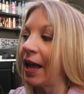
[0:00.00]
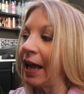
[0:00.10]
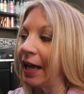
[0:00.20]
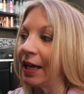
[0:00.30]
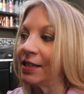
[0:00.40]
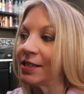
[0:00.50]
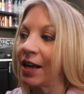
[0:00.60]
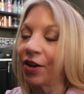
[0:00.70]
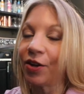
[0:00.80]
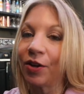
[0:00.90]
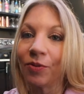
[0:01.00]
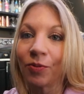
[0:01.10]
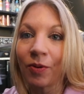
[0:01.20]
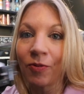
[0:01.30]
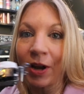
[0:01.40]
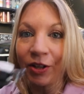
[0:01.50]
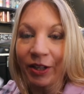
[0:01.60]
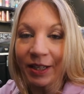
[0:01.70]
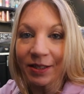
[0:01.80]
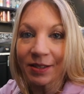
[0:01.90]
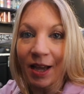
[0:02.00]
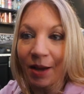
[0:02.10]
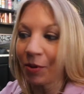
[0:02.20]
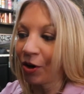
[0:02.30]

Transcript: And a good riddle is, um,